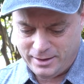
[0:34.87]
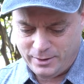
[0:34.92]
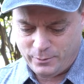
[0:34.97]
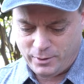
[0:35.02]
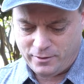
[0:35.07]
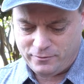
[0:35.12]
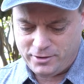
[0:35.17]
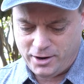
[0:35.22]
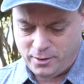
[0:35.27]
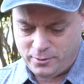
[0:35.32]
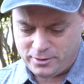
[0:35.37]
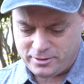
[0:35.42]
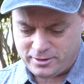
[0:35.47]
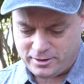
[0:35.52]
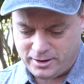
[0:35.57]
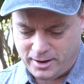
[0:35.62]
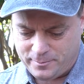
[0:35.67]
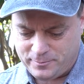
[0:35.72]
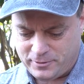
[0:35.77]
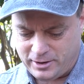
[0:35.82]
We have noticed
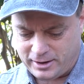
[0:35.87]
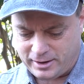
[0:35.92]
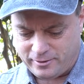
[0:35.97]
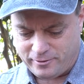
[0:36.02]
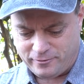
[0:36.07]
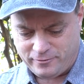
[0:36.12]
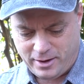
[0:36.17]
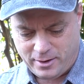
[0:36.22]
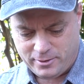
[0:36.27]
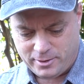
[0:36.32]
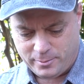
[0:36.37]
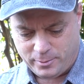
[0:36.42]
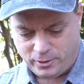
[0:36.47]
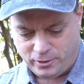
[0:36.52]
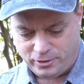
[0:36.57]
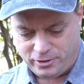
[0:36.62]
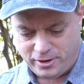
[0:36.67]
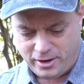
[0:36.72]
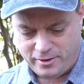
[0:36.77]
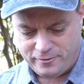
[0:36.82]
an uptick in
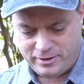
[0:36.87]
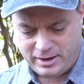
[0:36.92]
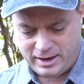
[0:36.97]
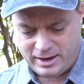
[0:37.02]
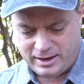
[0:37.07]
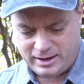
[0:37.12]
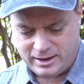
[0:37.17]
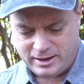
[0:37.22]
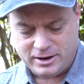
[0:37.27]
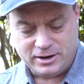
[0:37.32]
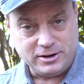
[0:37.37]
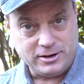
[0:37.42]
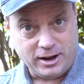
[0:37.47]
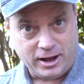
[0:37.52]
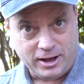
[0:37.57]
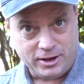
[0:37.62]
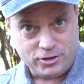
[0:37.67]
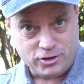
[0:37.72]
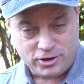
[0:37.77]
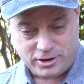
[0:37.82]
foundables of a
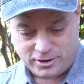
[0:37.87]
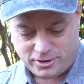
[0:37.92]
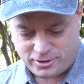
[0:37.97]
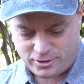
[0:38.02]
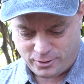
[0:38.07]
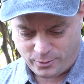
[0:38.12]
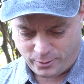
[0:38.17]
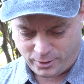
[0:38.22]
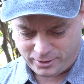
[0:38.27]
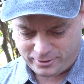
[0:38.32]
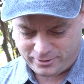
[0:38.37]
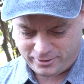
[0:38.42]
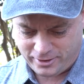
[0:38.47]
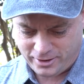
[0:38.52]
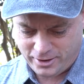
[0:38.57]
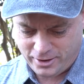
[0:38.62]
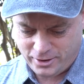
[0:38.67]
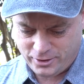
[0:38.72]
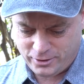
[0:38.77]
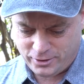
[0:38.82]
dodgy sort.
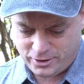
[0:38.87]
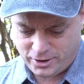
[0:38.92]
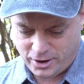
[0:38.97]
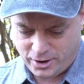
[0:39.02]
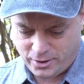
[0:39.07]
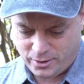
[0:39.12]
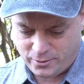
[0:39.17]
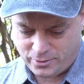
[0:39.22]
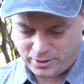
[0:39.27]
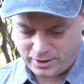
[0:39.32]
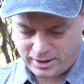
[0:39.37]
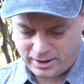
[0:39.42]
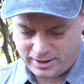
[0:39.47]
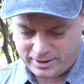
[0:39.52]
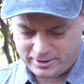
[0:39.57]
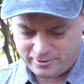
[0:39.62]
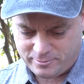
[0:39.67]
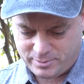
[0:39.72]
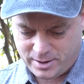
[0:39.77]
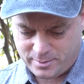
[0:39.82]
You know, the
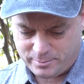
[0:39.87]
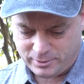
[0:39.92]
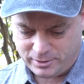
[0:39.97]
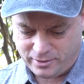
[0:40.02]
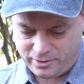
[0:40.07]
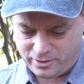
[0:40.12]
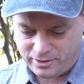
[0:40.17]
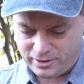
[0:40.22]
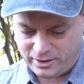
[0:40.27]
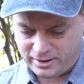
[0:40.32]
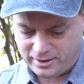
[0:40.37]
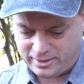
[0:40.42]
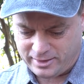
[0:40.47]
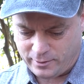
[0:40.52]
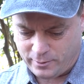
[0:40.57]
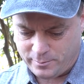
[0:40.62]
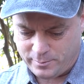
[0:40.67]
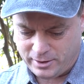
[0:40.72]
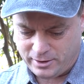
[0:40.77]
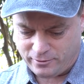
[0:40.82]
kind of people and things
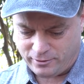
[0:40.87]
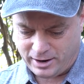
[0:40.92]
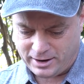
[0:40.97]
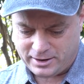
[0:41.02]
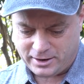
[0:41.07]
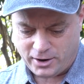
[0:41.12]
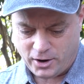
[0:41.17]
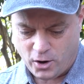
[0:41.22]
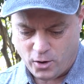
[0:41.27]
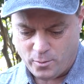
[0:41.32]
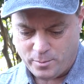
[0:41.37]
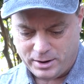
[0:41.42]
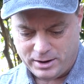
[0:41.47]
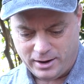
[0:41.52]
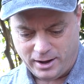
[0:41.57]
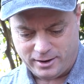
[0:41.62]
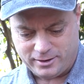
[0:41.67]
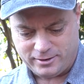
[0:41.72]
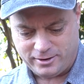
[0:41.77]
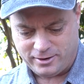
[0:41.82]
that would be right at home in
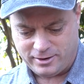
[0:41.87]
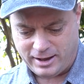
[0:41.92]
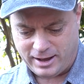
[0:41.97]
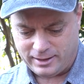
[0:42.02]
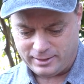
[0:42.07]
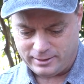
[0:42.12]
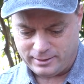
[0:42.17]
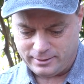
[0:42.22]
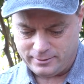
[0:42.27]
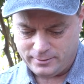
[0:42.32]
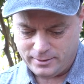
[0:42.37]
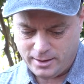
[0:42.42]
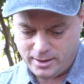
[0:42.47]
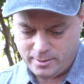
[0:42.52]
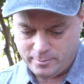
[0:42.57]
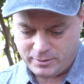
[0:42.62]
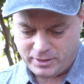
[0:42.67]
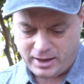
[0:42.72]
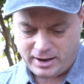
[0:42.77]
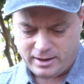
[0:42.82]
Nocturne Alley.
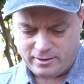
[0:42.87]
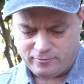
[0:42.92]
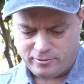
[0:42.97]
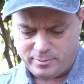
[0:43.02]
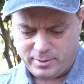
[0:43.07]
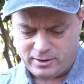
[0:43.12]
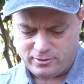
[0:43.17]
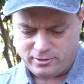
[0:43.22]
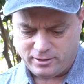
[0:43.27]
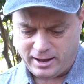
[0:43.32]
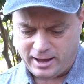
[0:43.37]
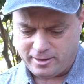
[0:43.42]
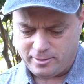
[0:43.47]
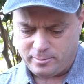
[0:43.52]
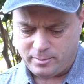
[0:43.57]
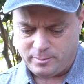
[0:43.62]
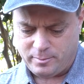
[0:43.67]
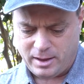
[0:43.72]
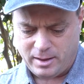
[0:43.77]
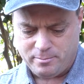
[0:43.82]
But that information
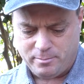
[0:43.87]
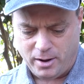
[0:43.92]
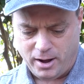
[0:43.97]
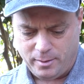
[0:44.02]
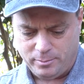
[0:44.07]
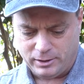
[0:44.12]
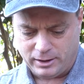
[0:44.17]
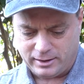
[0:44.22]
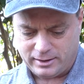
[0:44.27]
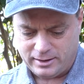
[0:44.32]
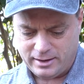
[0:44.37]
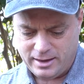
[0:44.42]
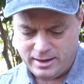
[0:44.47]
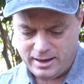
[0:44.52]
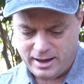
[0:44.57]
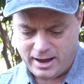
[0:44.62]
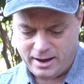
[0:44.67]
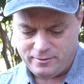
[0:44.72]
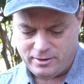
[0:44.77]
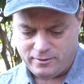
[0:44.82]
hasn't been made public.
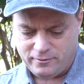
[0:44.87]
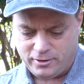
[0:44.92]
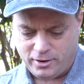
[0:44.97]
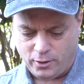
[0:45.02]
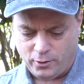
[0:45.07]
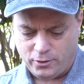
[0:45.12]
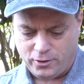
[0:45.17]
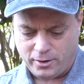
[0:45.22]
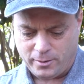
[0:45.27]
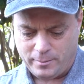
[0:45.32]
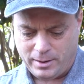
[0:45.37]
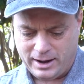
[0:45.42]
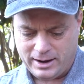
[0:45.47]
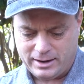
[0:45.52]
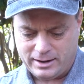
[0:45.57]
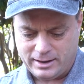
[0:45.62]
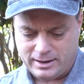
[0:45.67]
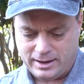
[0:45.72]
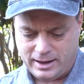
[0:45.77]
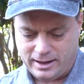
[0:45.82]
I haven't even told
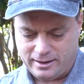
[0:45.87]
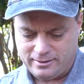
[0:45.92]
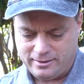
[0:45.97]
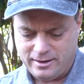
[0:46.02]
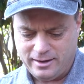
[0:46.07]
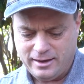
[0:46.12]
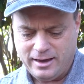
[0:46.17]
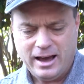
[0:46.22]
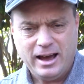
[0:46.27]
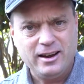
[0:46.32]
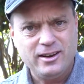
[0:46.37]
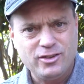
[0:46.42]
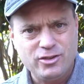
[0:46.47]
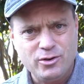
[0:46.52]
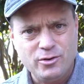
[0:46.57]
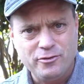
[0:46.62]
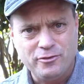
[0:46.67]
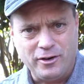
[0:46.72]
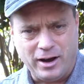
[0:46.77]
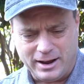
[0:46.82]
Hermione yet. How did
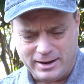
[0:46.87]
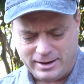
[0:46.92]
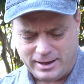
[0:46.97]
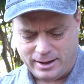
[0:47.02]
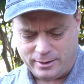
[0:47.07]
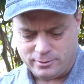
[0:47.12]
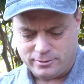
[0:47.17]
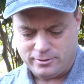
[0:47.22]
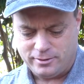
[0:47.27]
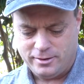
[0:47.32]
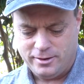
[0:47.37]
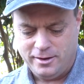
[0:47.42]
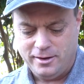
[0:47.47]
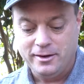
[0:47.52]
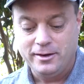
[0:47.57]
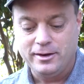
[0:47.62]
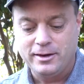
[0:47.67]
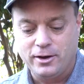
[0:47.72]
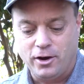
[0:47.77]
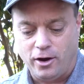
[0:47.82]
you find out?
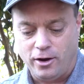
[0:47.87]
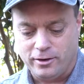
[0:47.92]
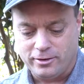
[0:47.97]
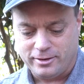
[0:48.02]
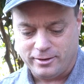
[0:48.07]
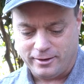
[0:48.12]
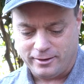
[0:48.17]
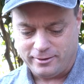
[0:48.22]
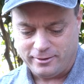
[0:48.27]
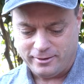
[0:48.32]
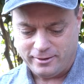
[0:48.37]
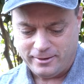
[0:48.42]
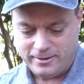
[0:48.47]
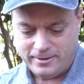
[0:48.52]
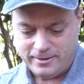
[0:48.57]
He caused it.